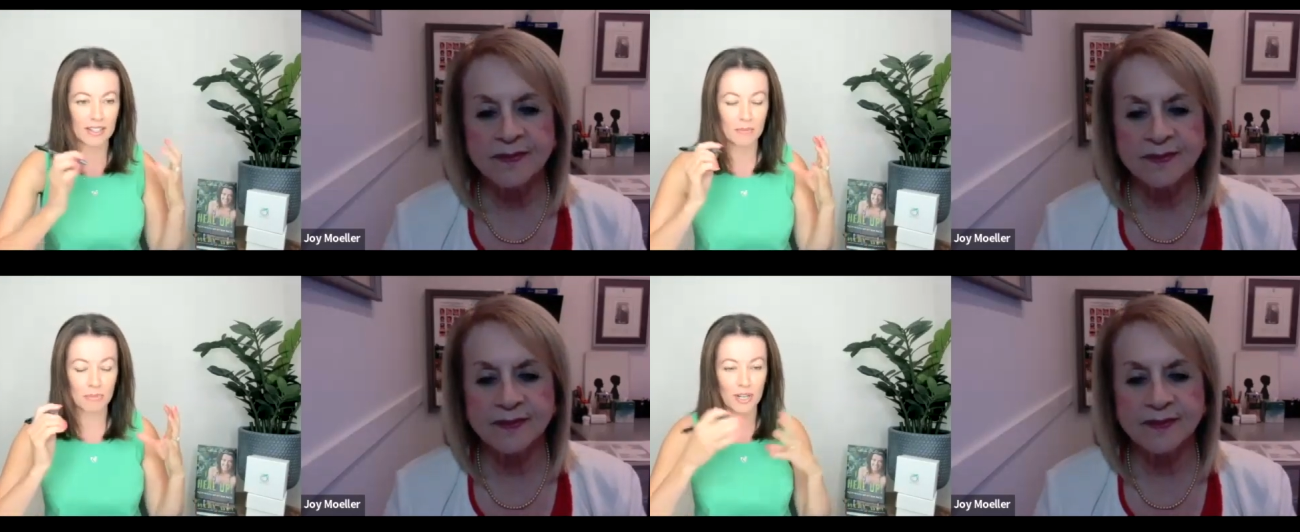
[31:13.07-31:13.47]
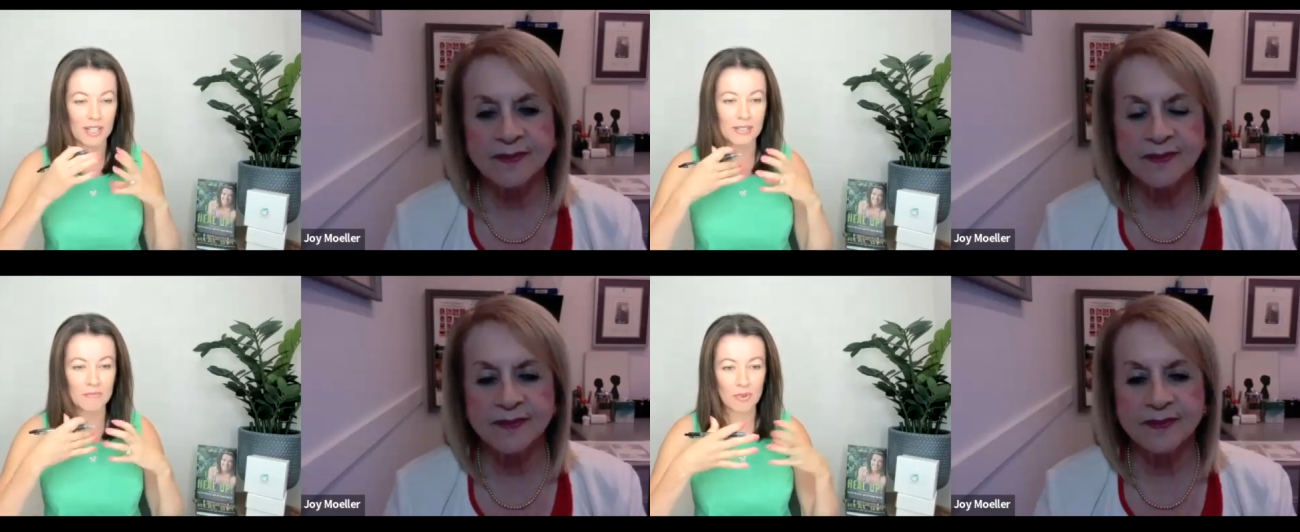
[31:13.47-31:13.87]
Speaker 1: They're going to put
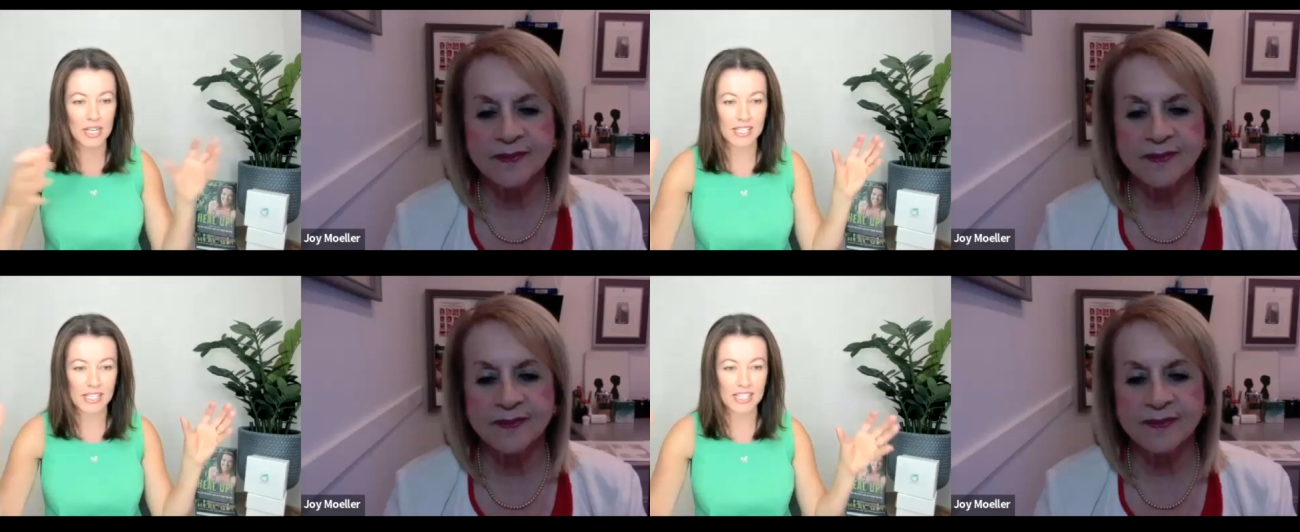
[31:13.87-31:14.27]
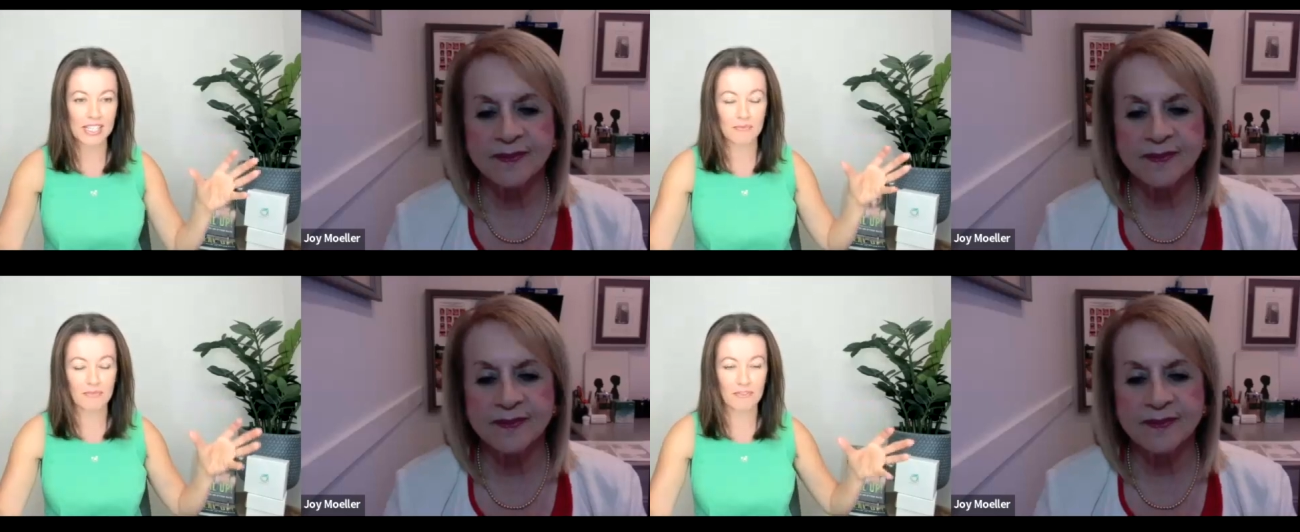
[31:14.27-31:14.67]
on some
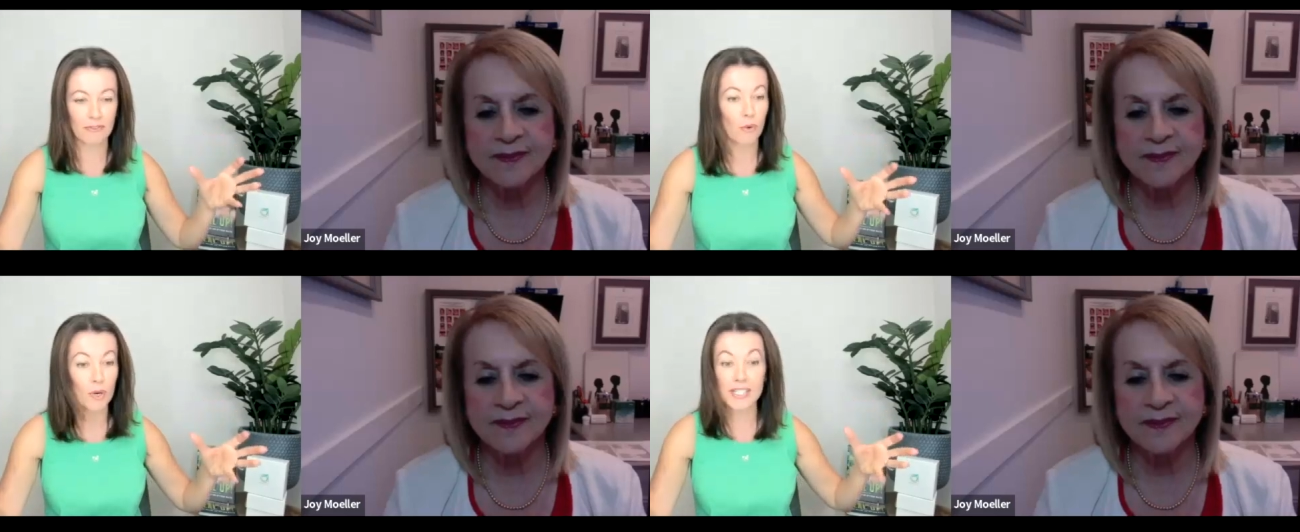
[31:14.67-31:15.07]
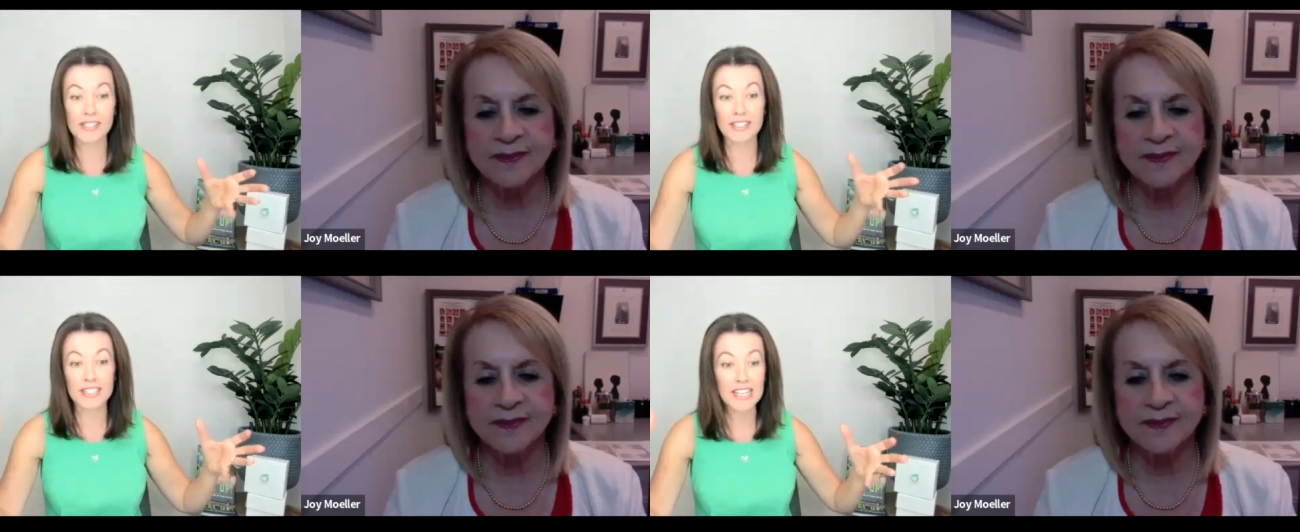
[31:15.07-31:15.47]
braces,
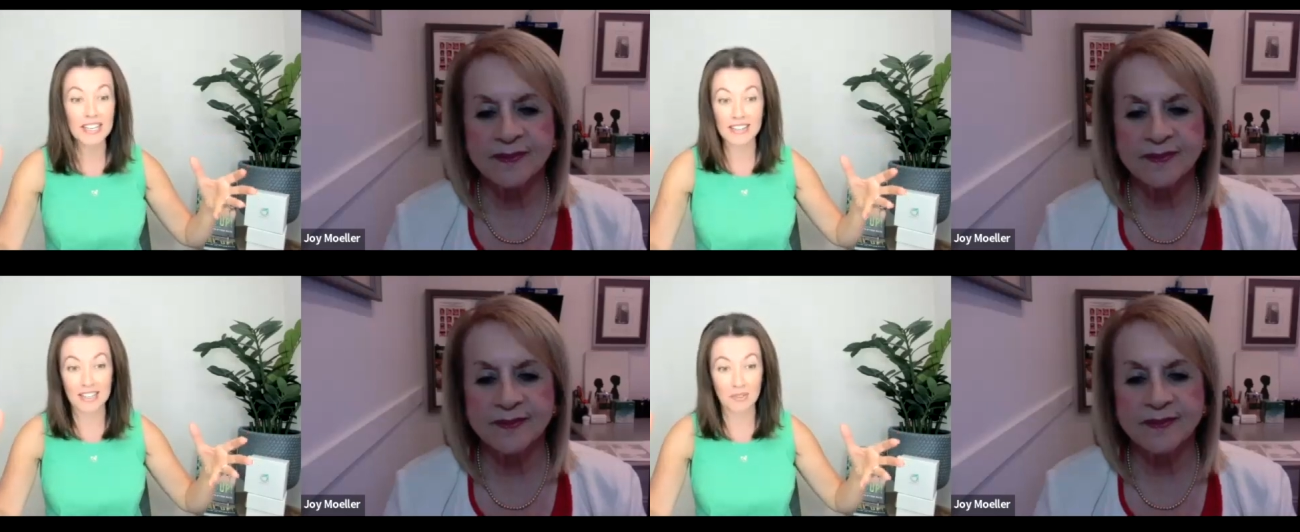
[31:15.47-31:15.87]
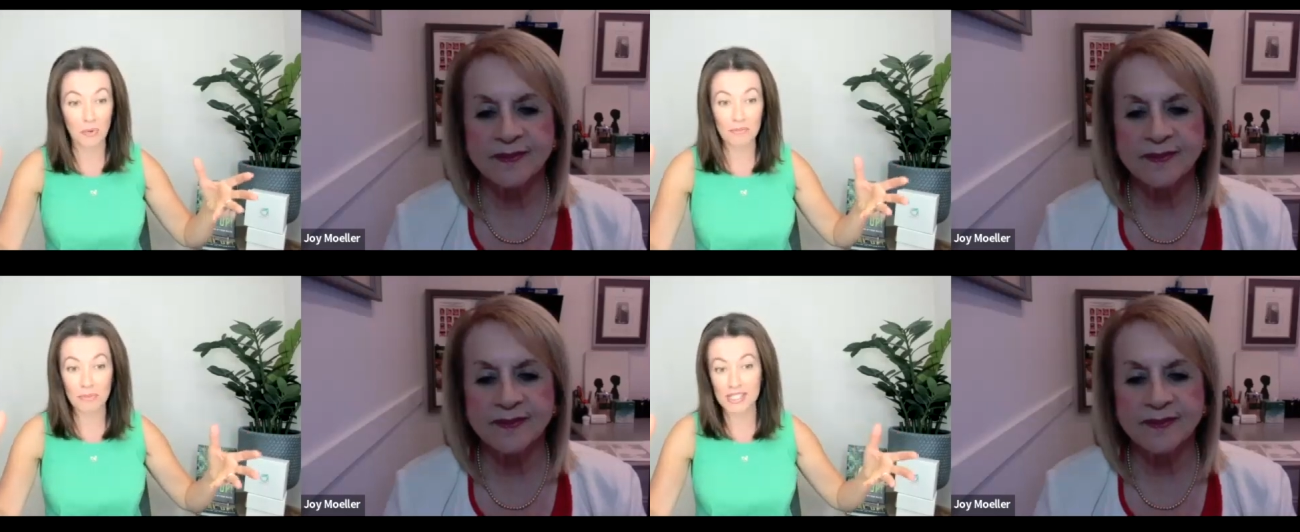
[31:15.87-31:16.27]
force the teeth
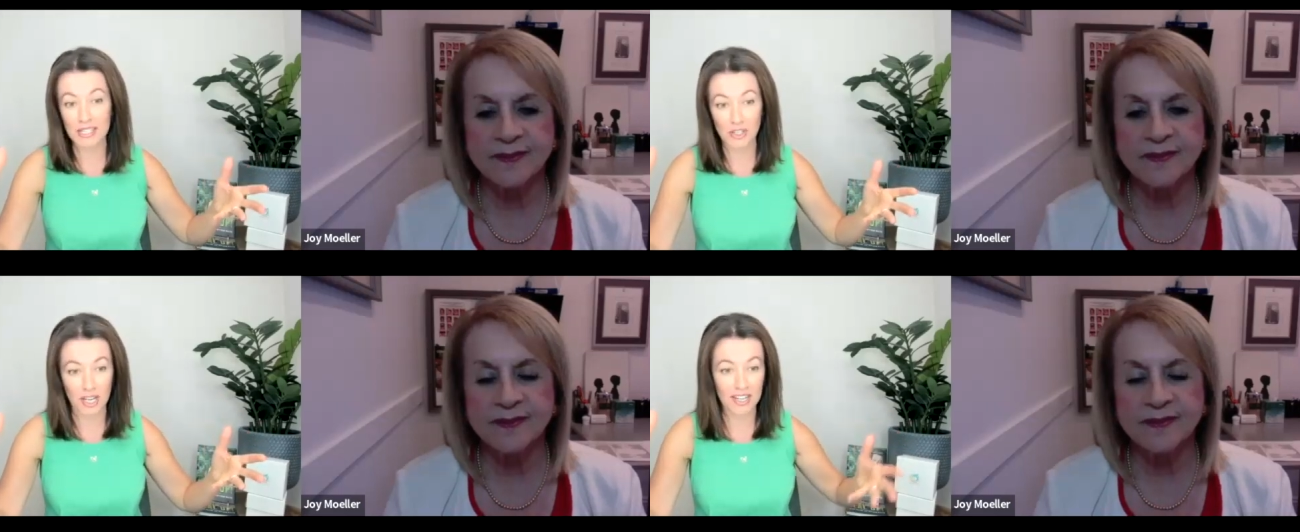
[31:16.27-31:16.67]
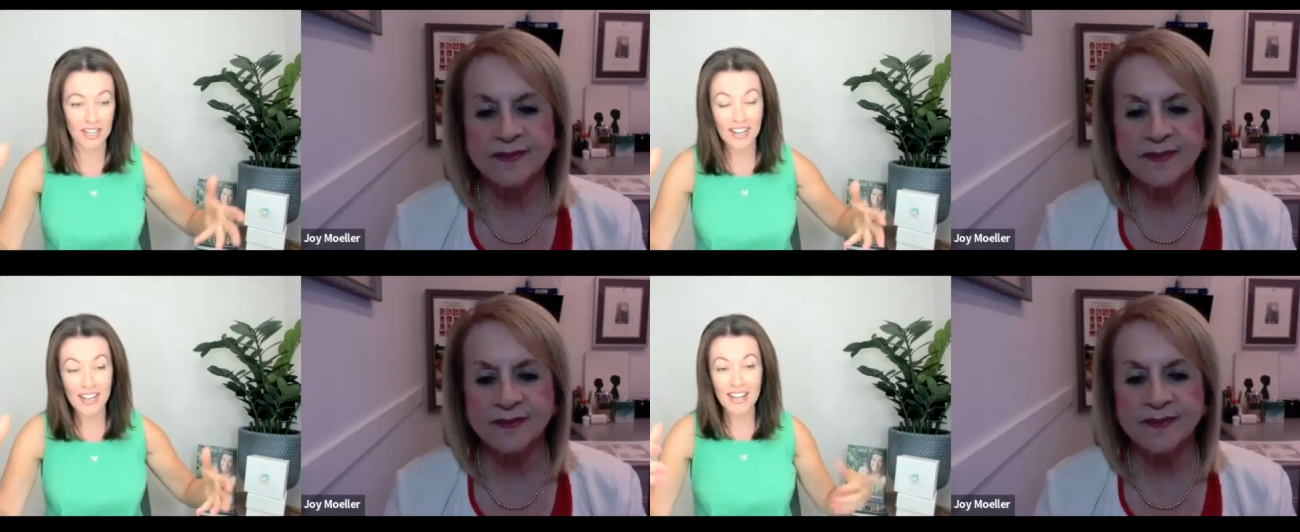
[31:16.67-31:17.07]
in one
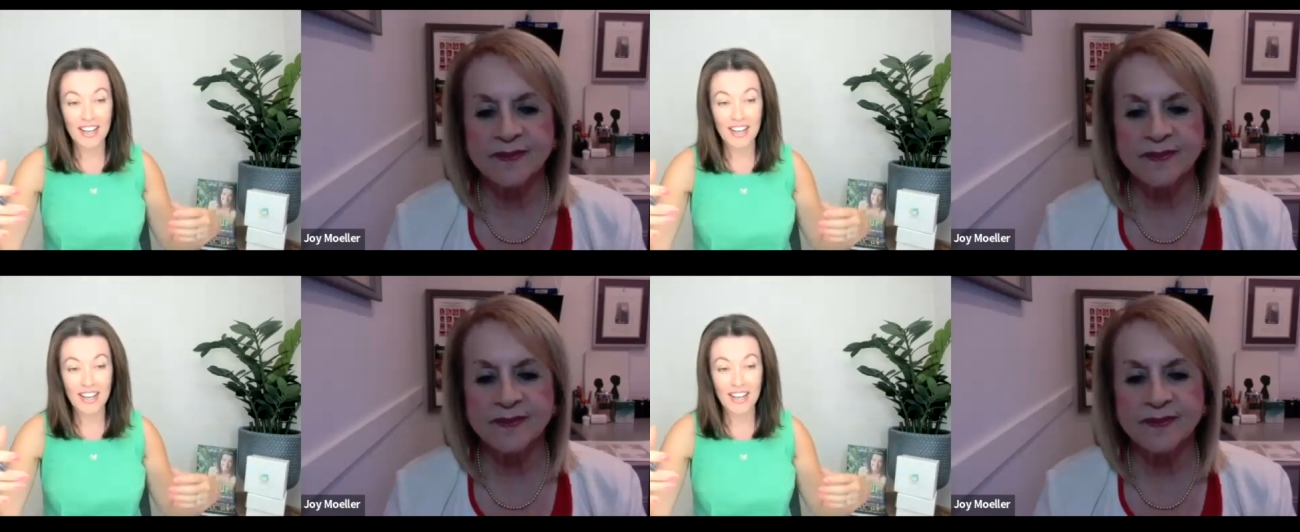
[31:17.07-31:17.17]
position,